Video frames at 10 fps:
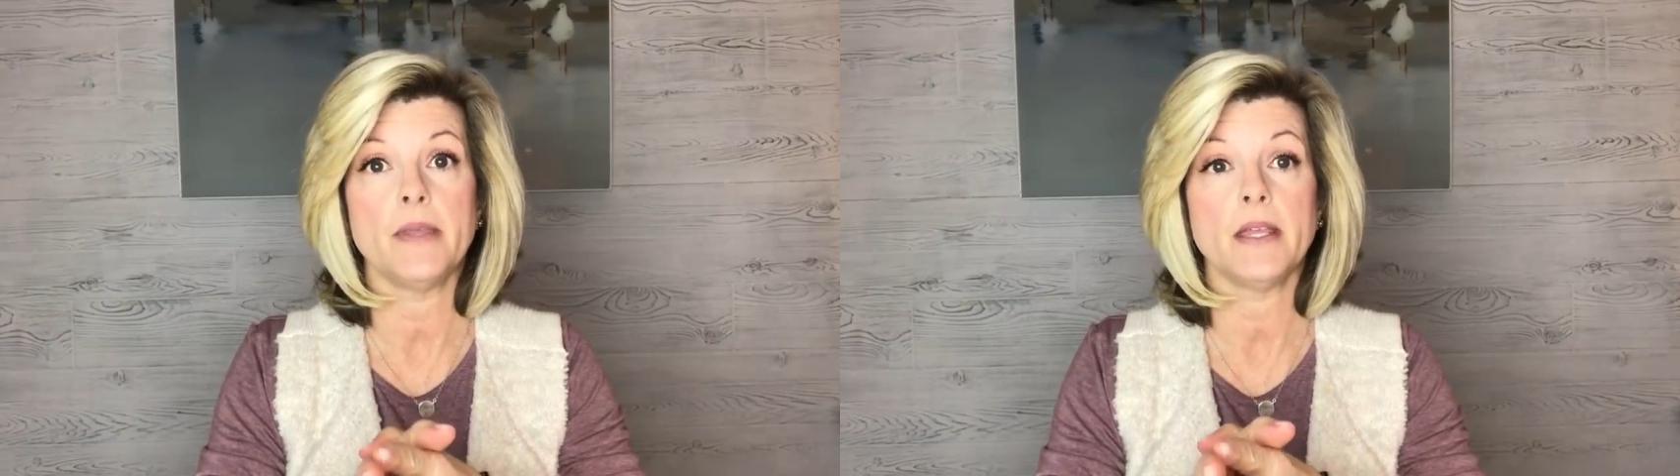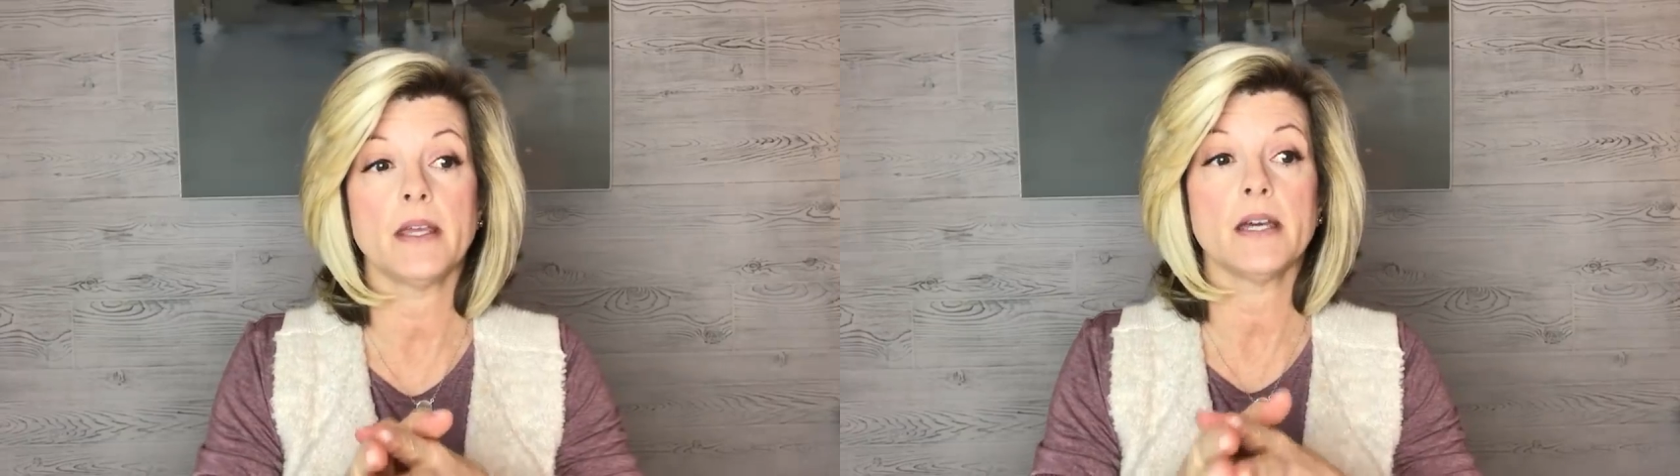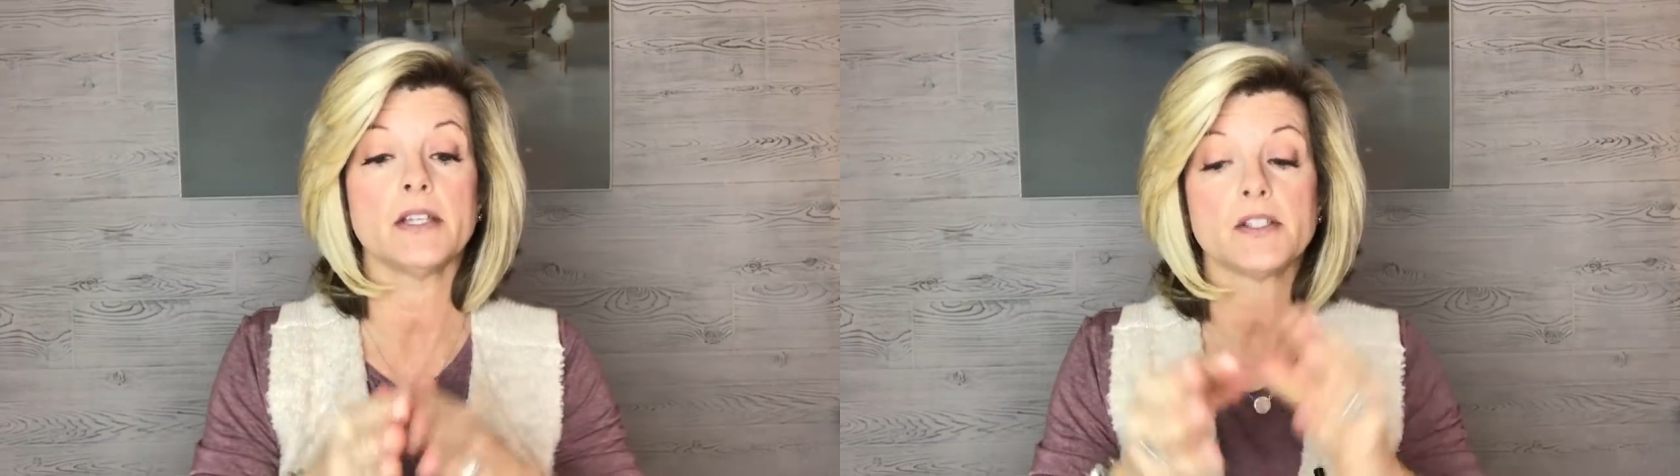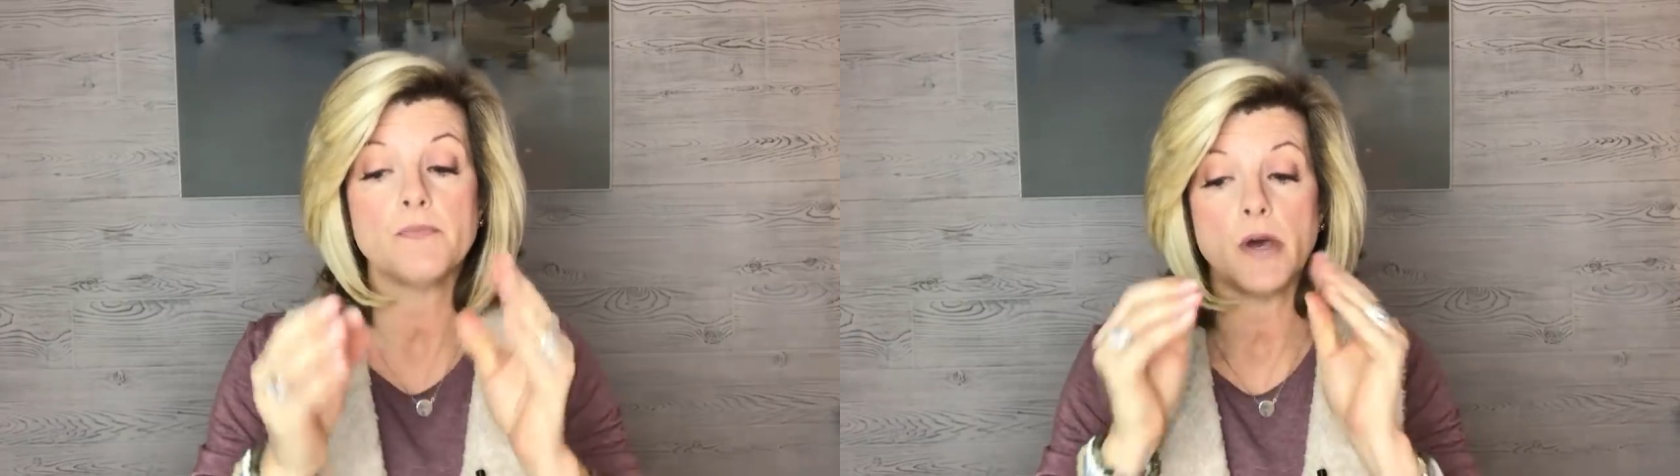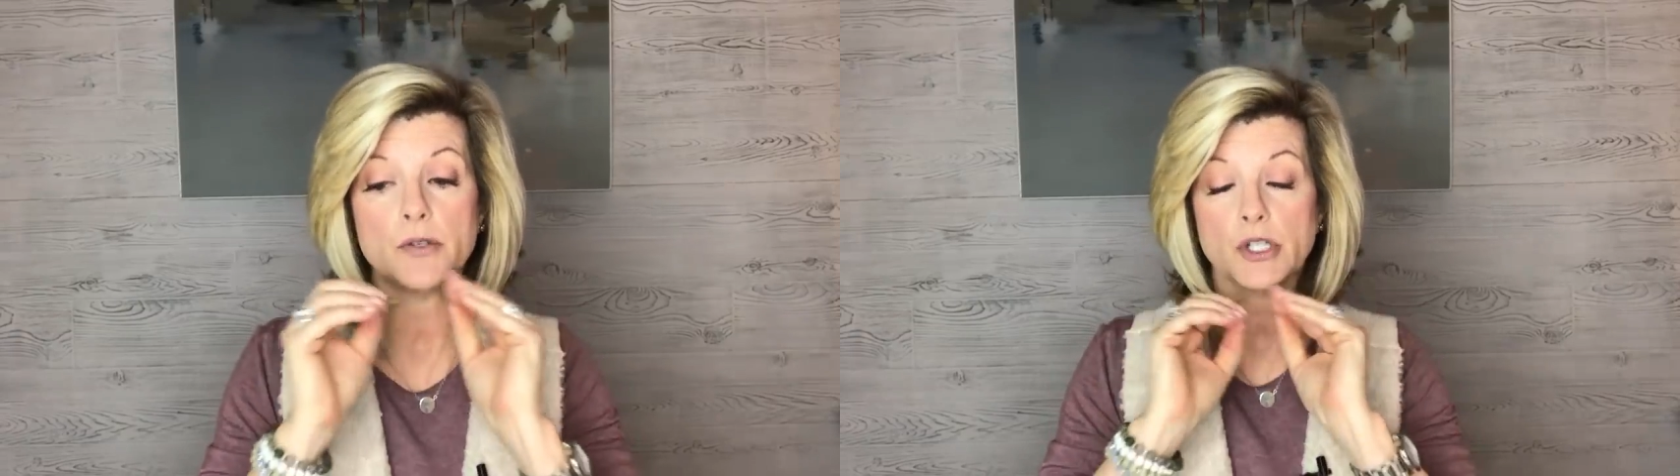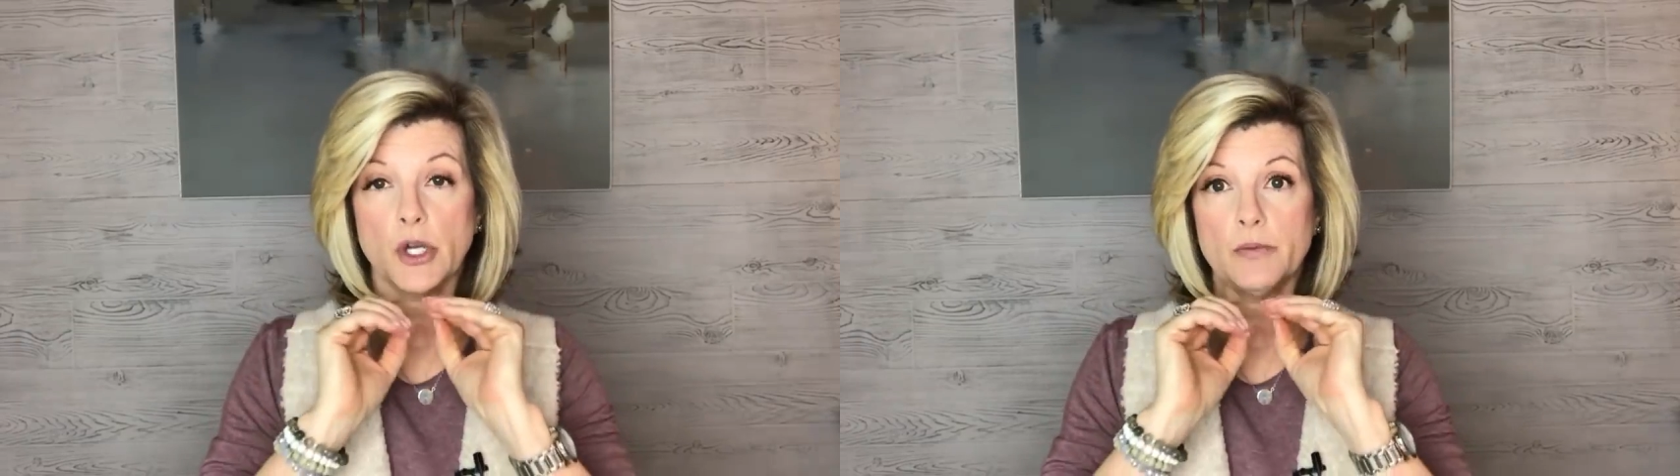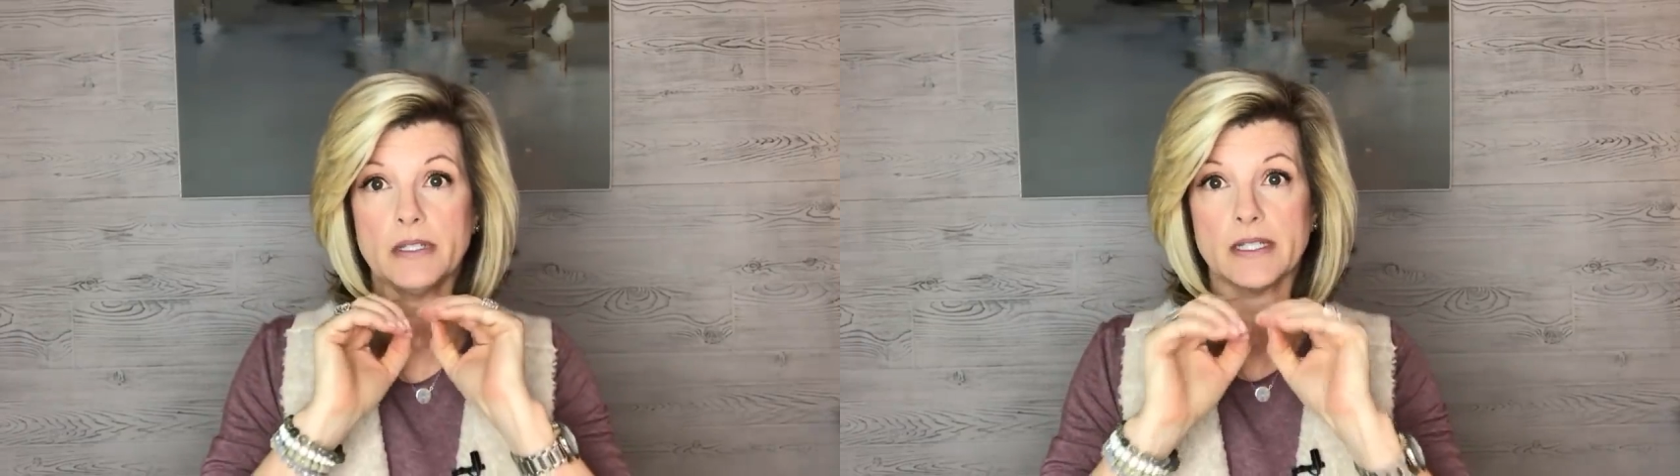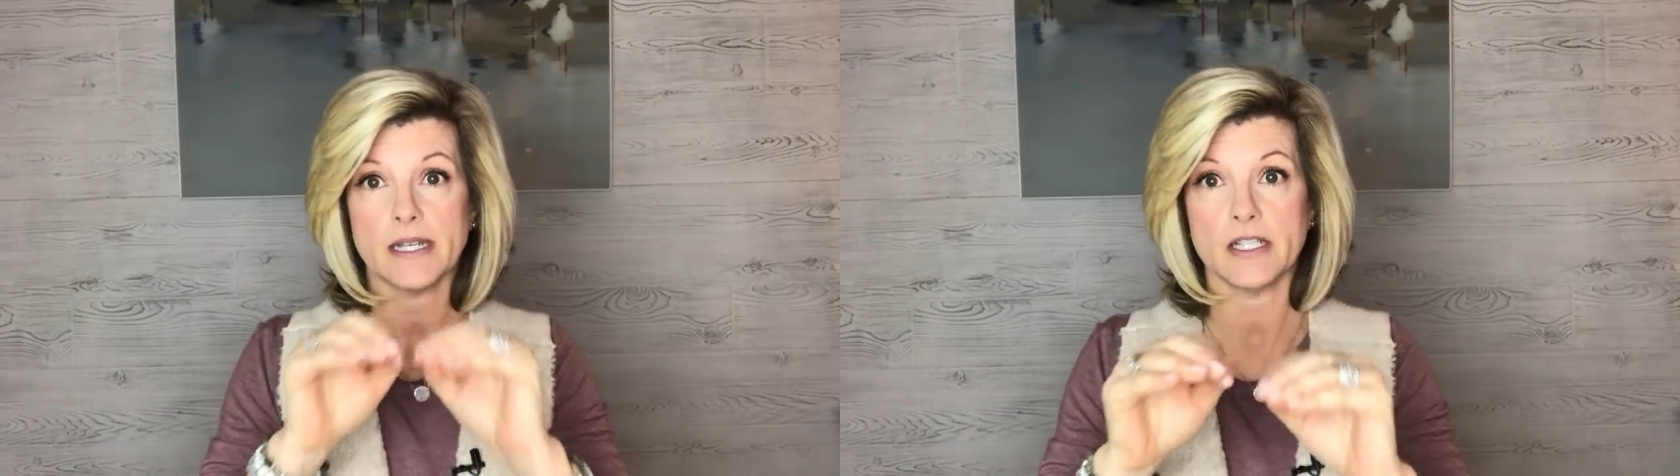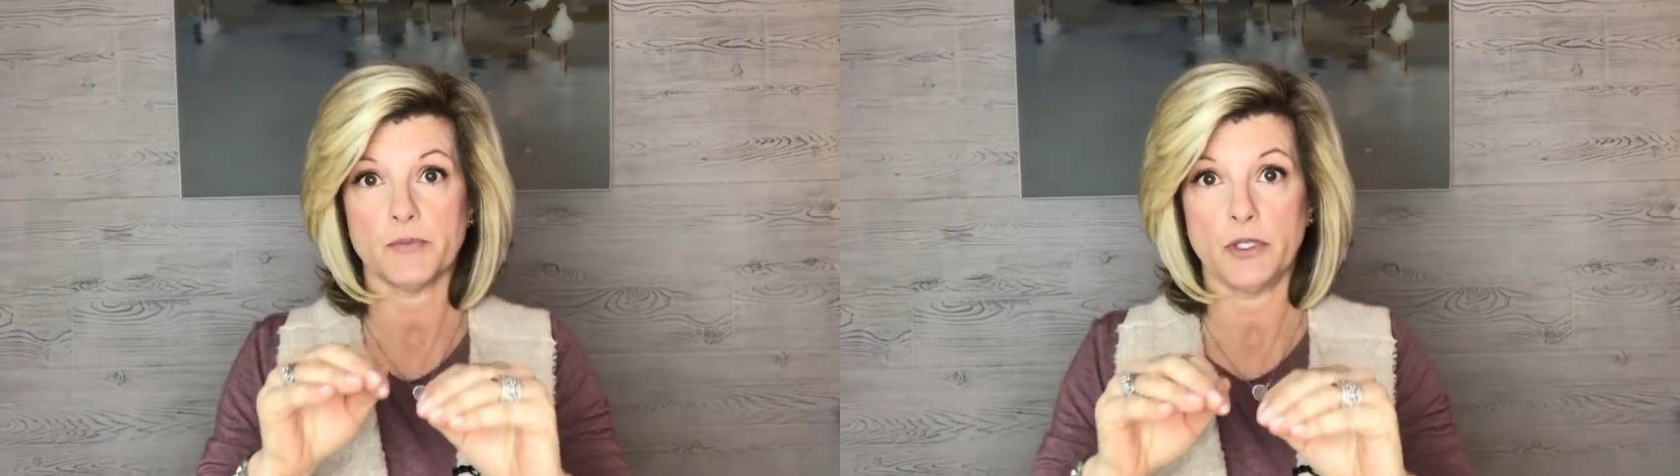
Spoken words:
because most home designs,